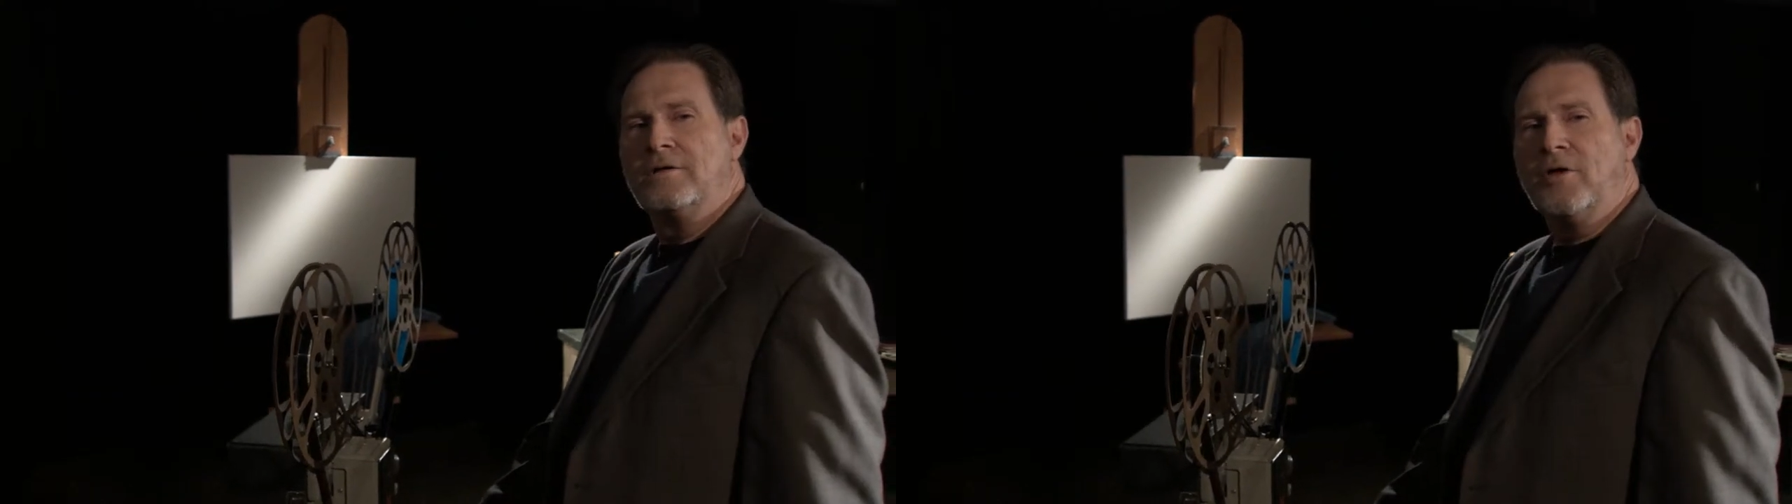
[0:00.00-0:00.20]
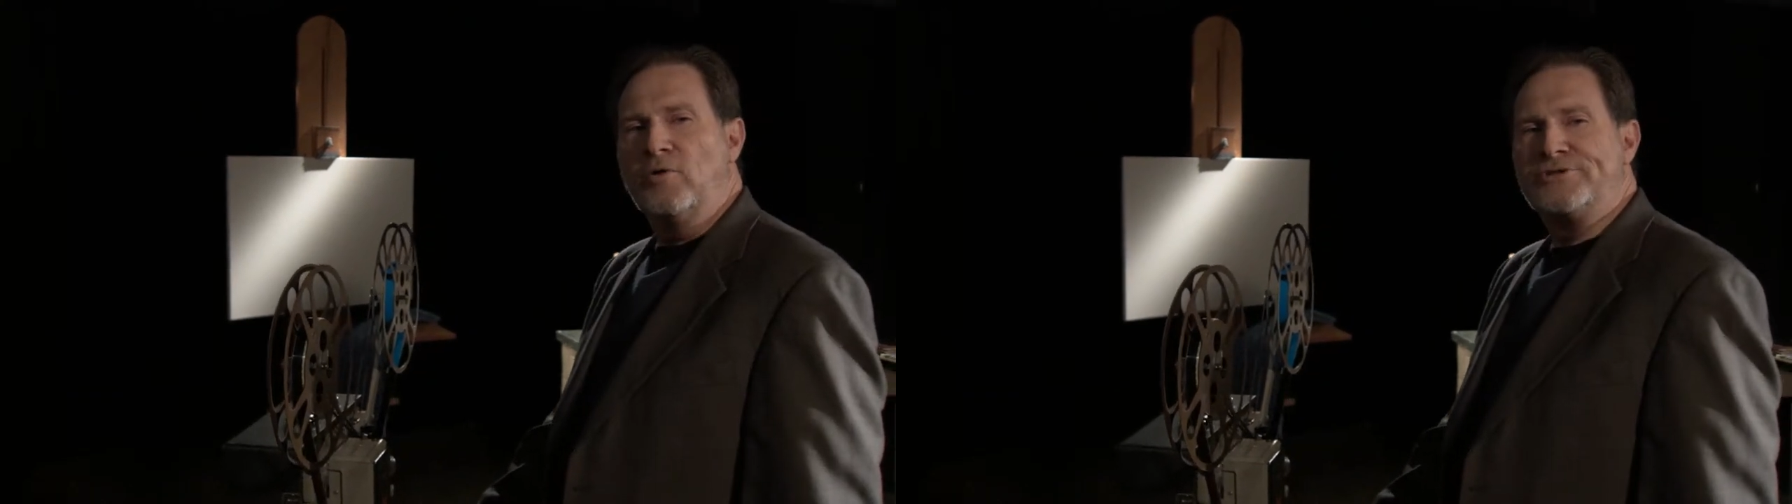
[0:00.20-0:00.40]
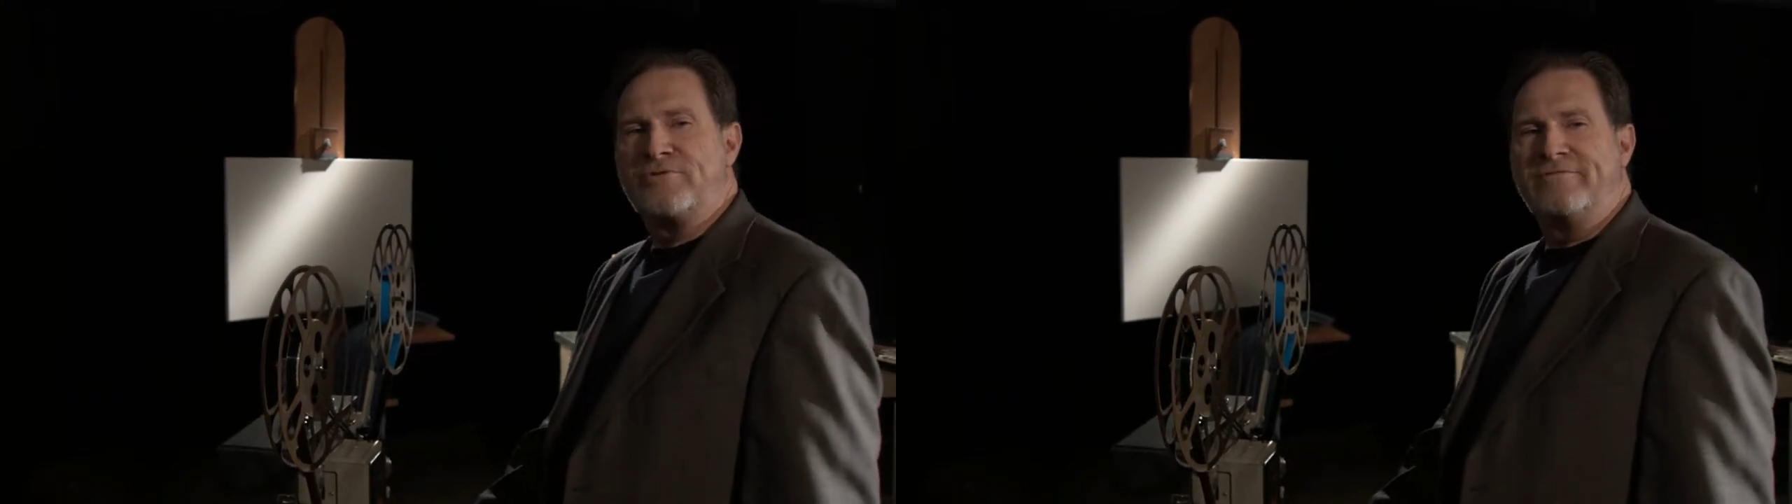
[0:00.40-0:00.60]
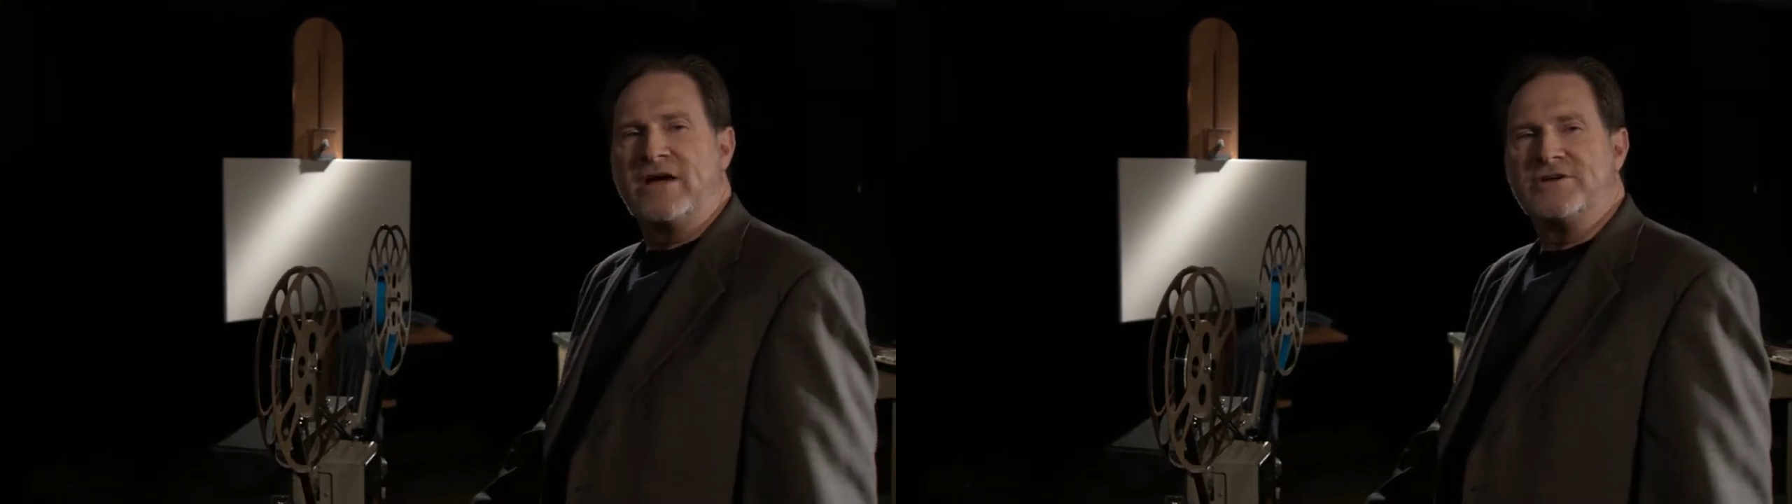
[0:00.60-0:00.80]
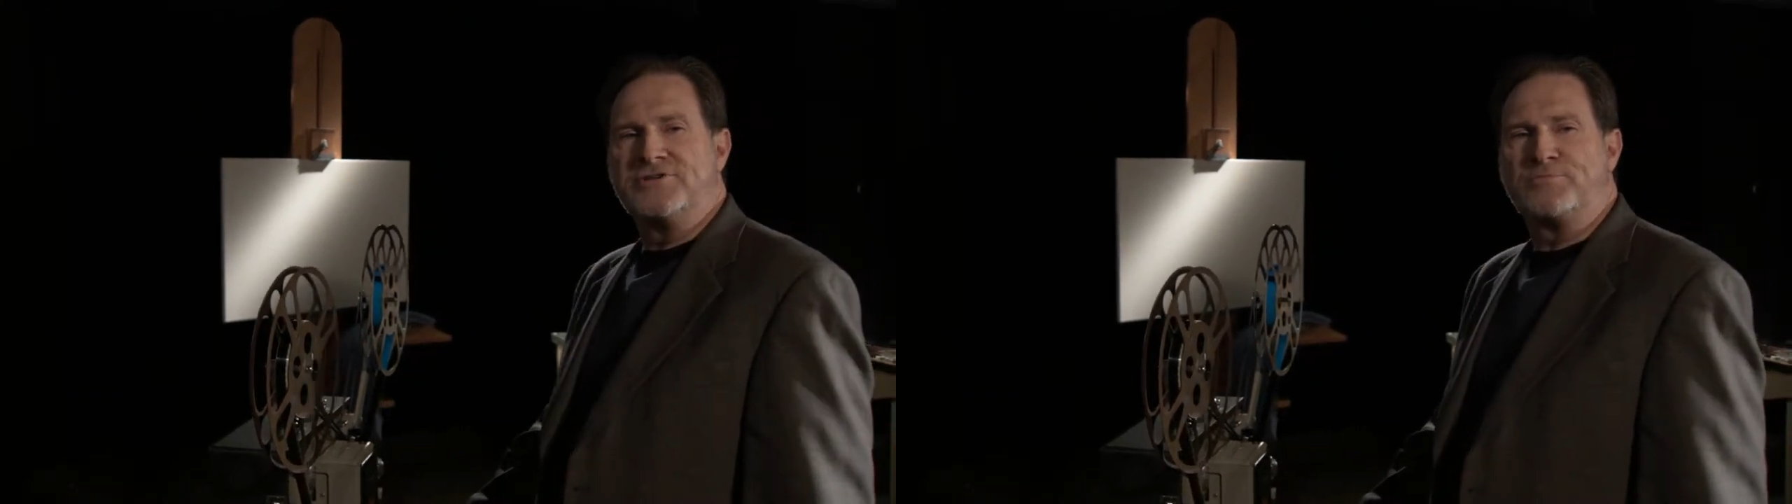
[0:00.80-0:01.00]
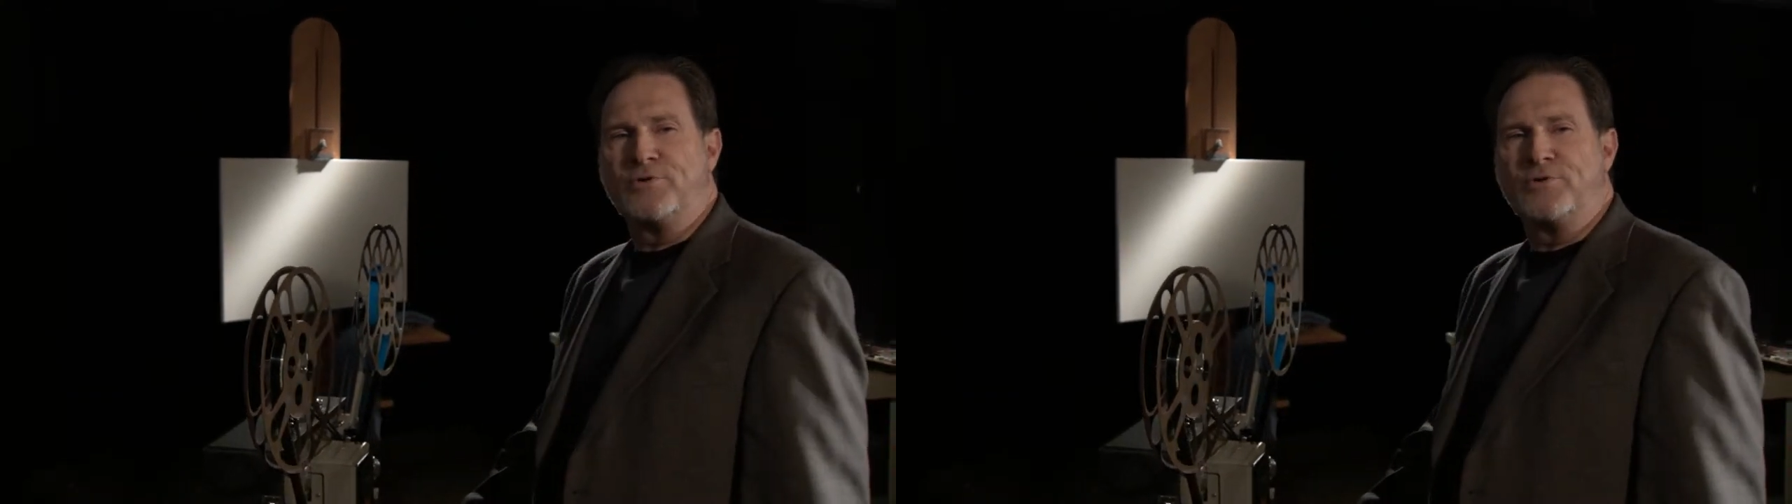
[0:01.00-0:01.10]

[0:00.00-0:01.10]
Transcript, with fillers: Though his revenge